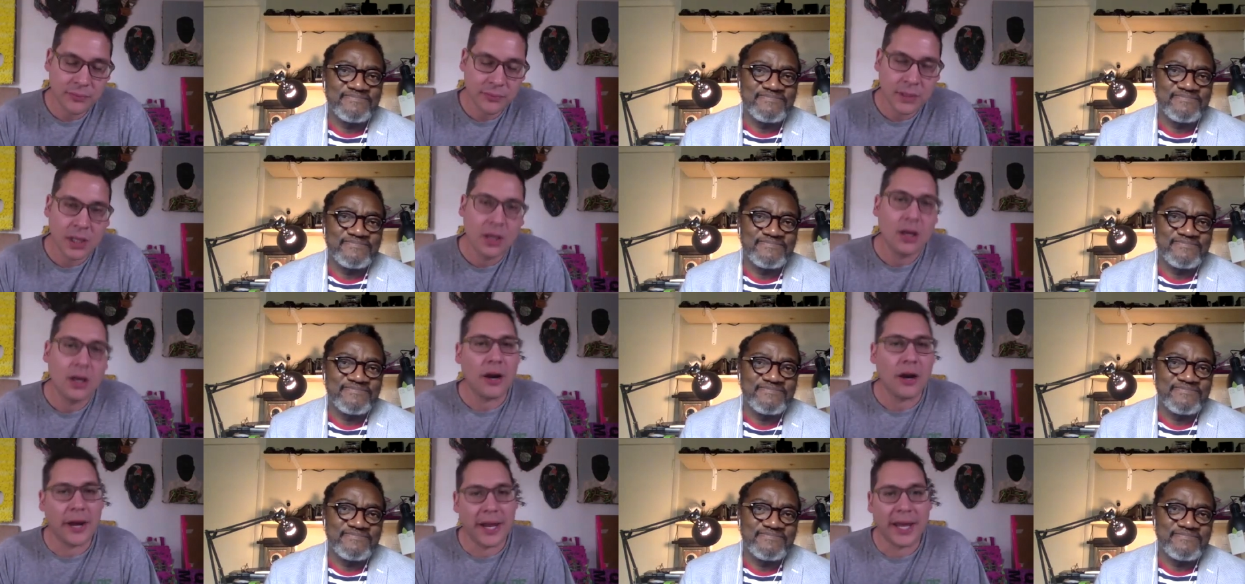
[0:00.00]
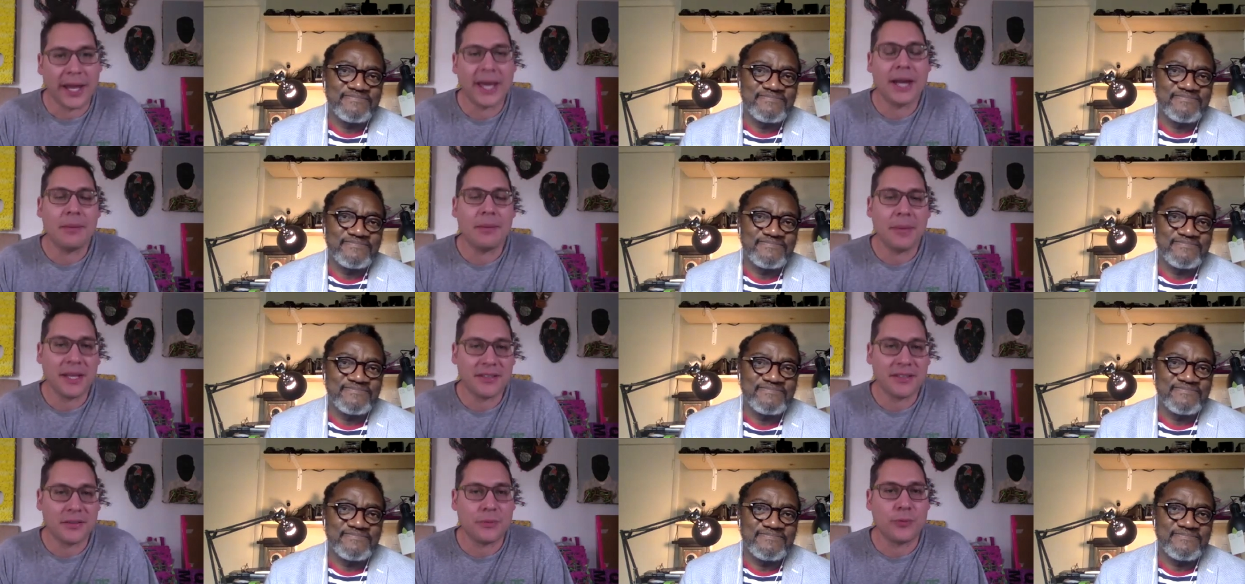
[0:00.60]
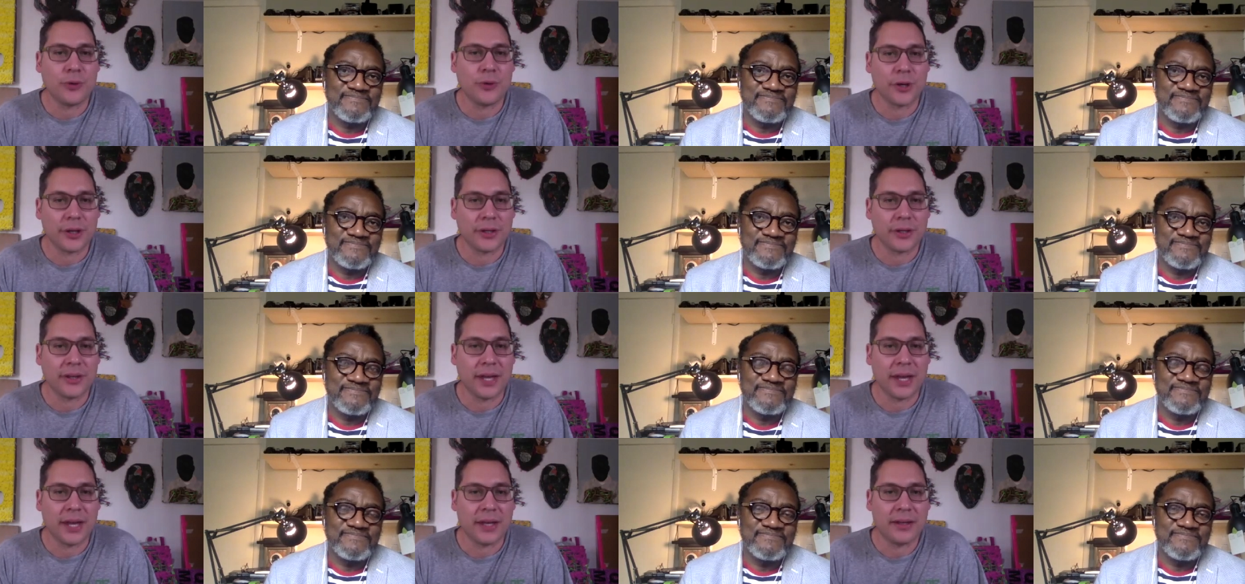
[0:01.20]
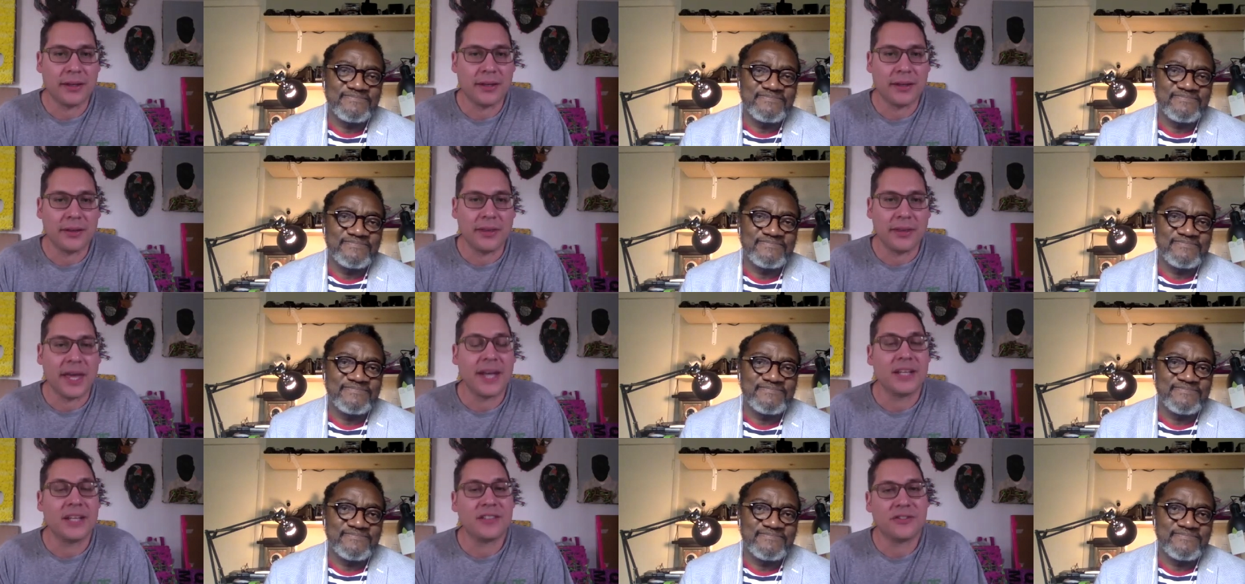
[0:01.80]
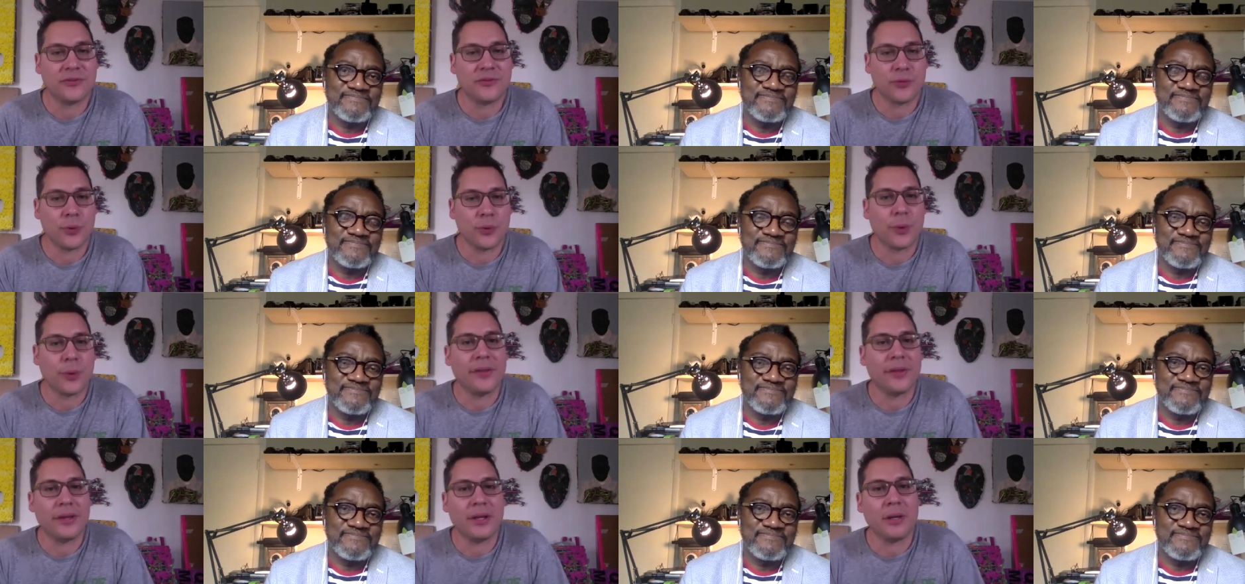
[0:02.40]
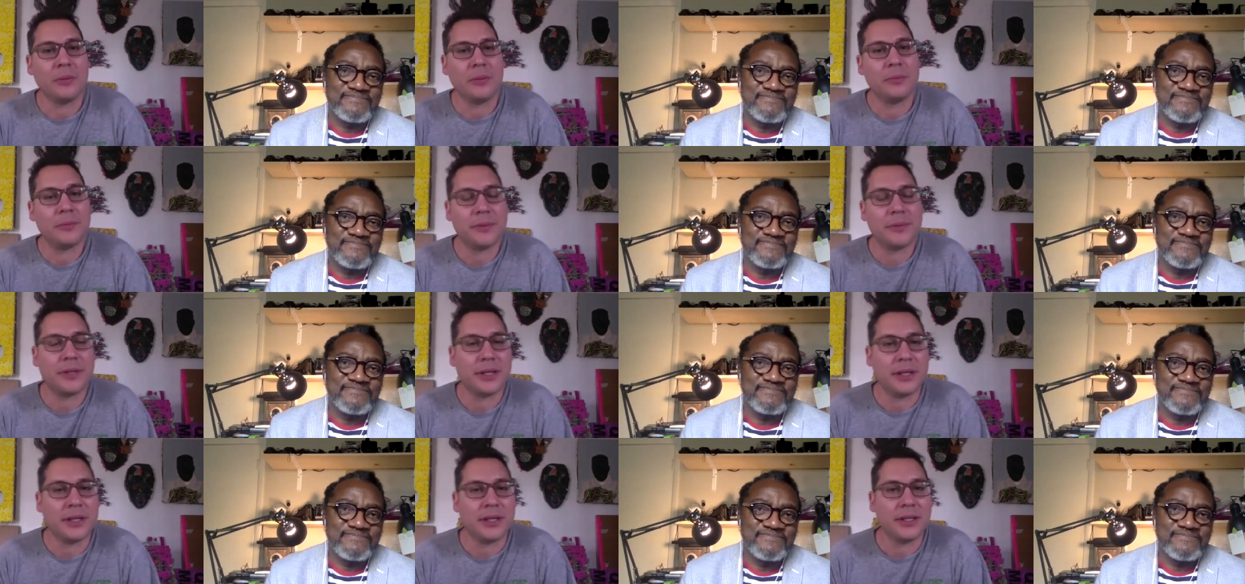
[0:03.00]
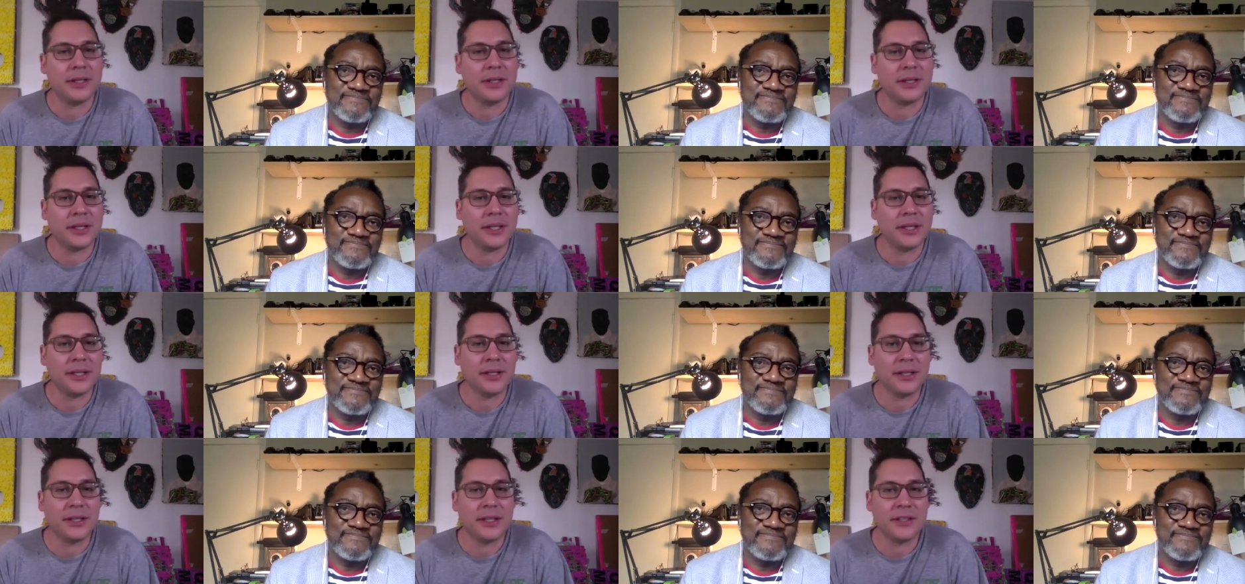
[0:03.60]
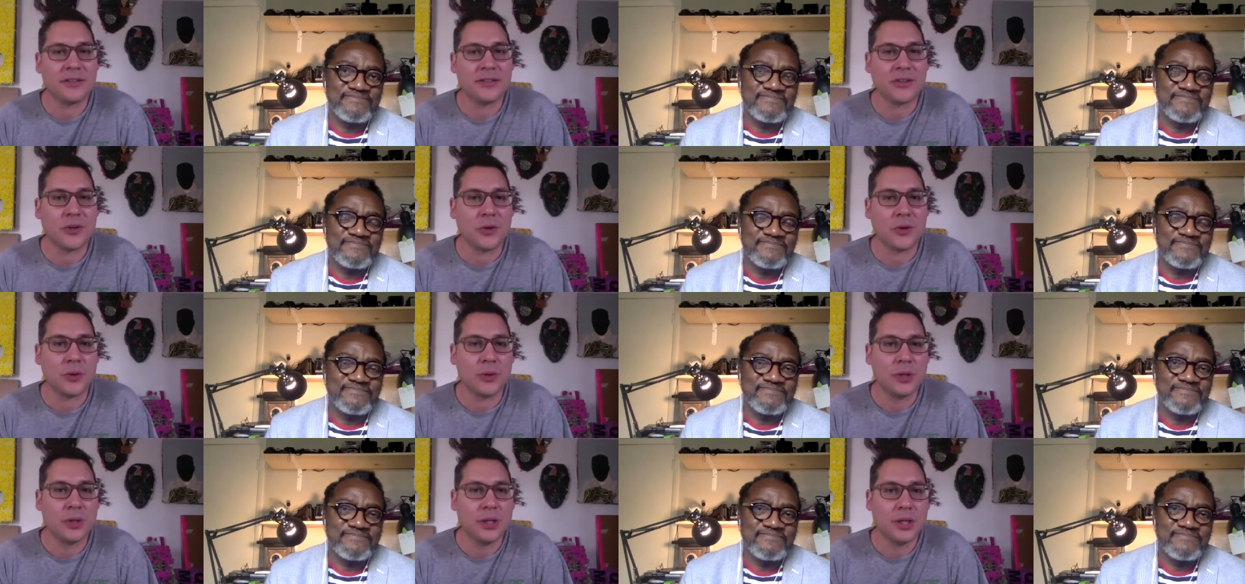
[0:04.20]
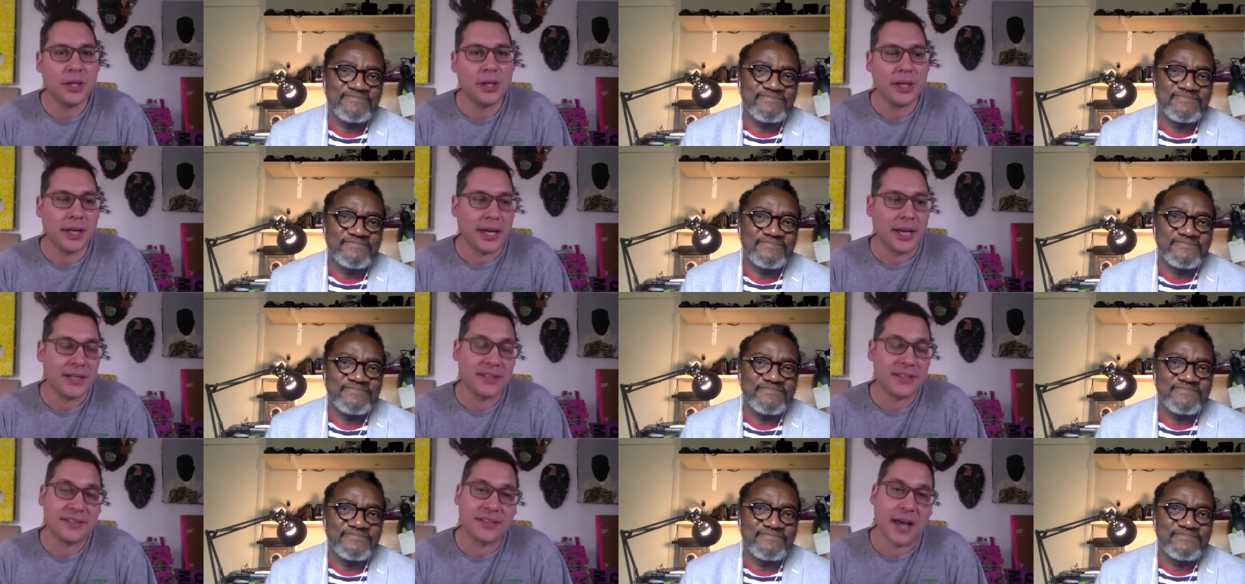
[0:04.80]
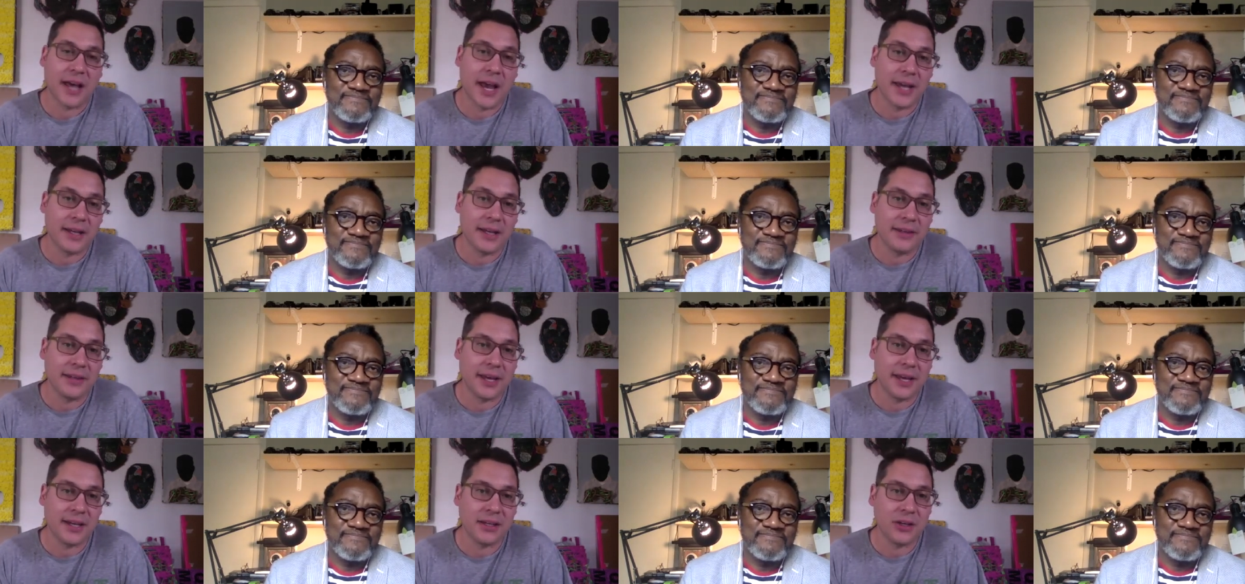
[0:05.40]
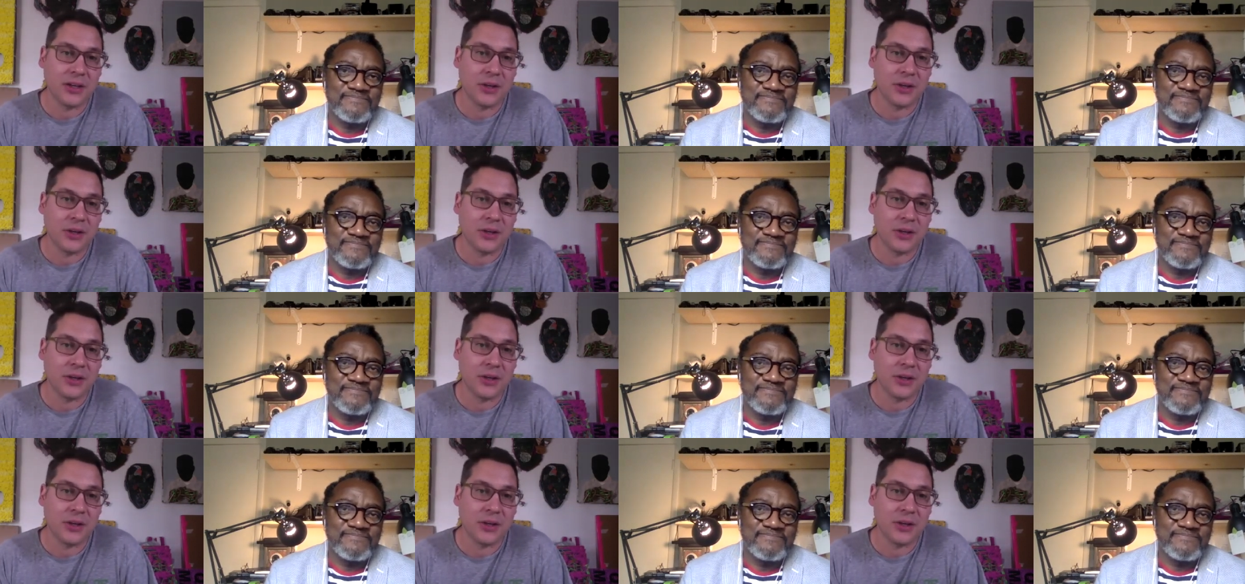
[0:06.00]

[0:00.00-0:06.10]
Speaker 1: all right, I got to make some work that that is for them, and and and so I decided that you know